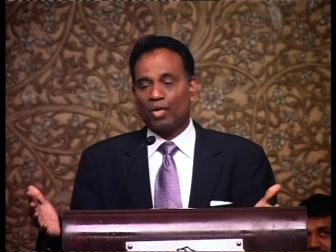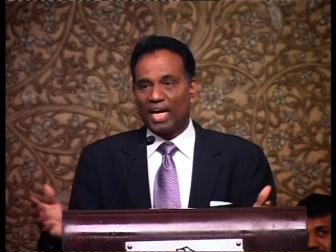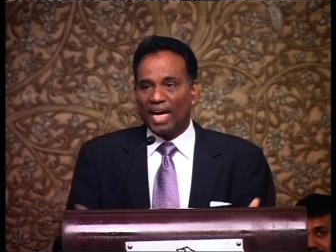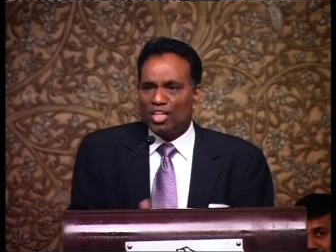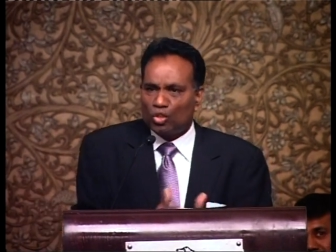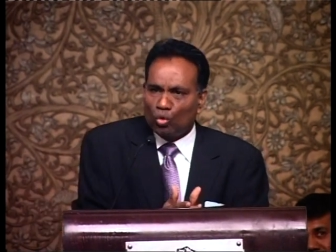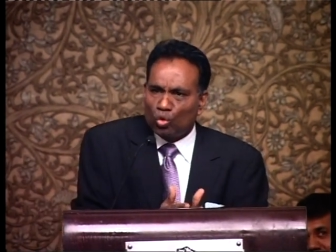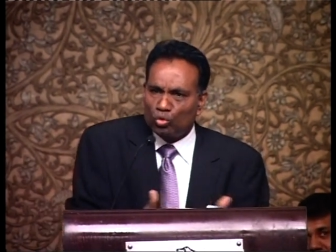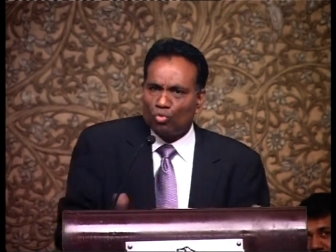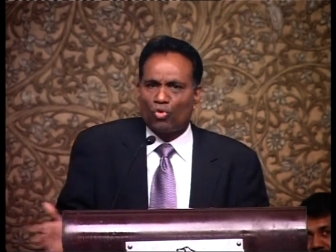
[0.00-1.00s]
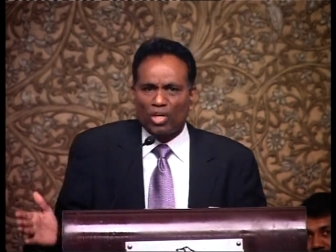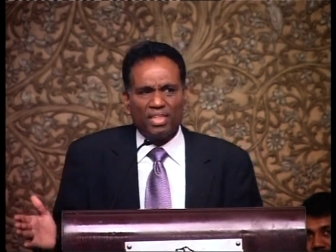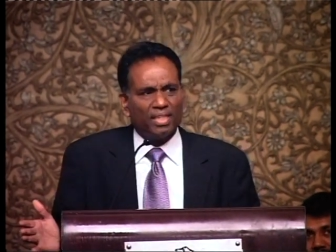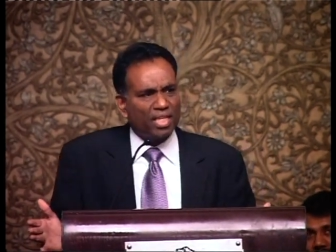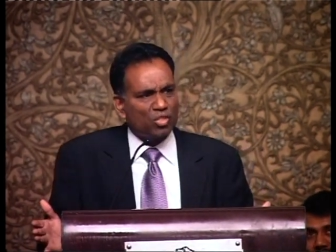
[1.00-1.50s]
I had to go through
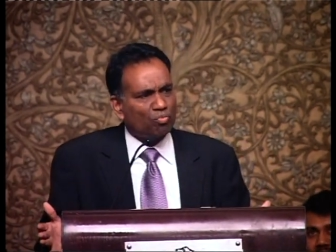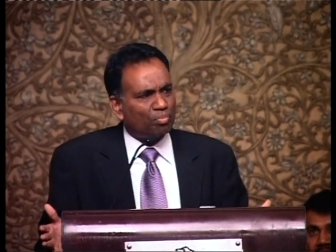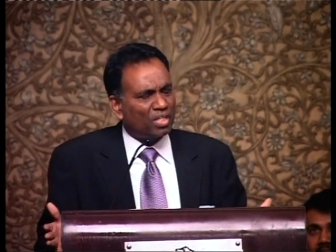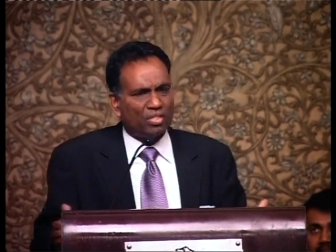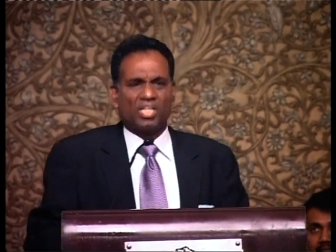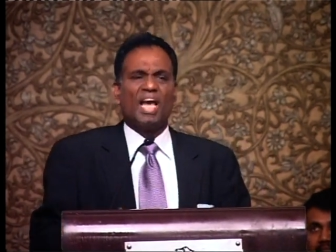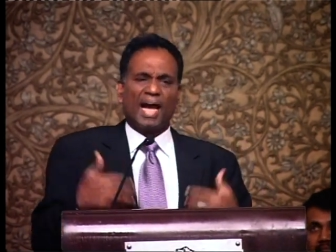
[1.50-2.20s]
40 days of penance.